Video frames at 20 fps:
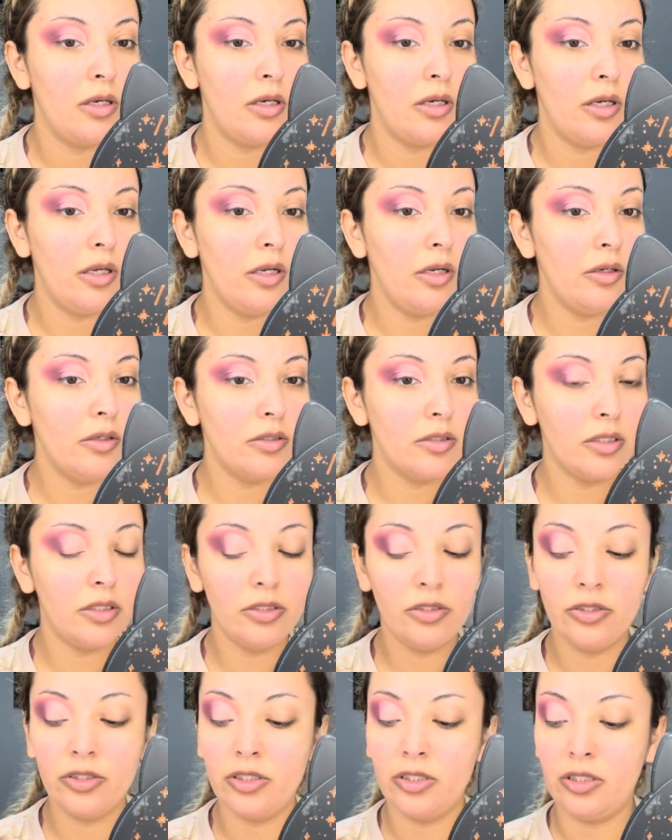It looks
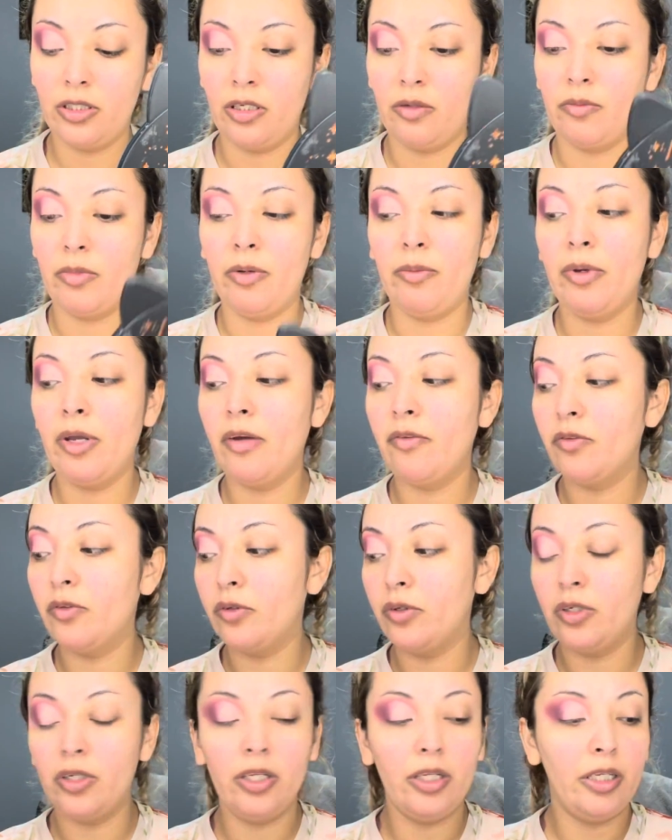interesting. Maybe I have to
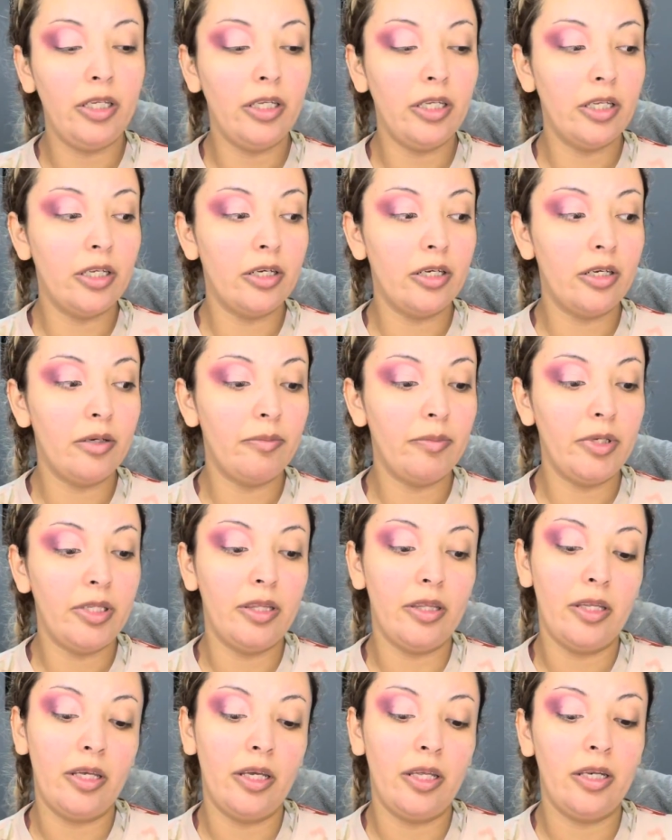clean it up
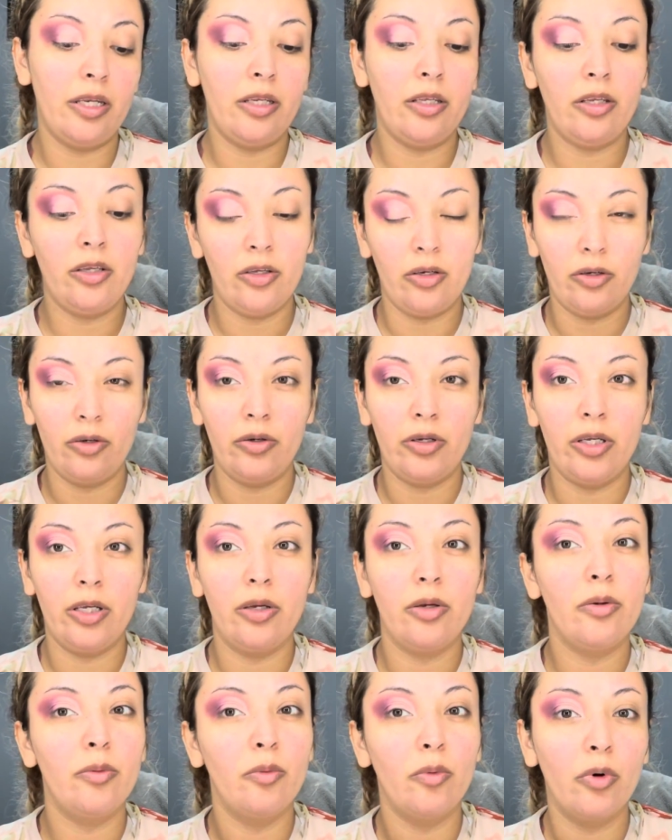and then, you know,
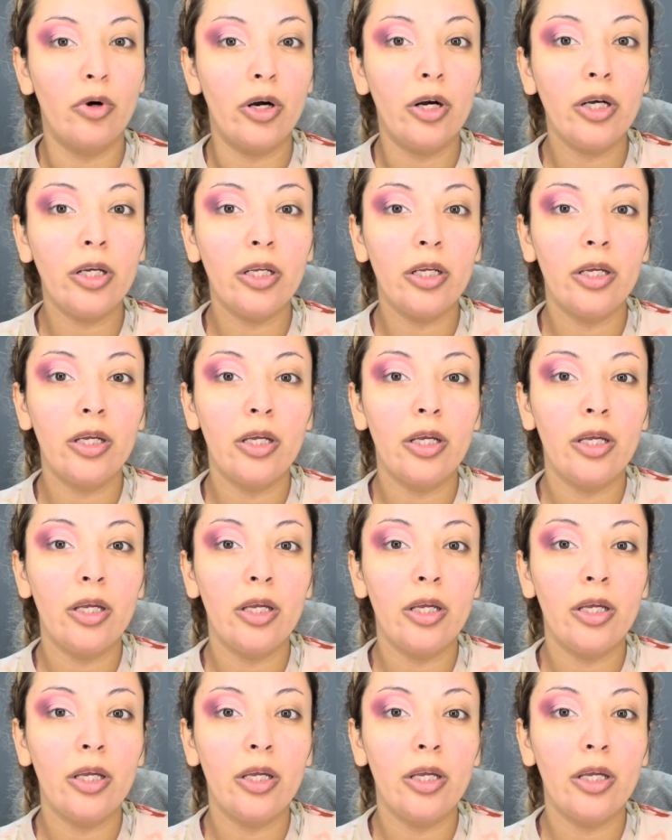it'll work.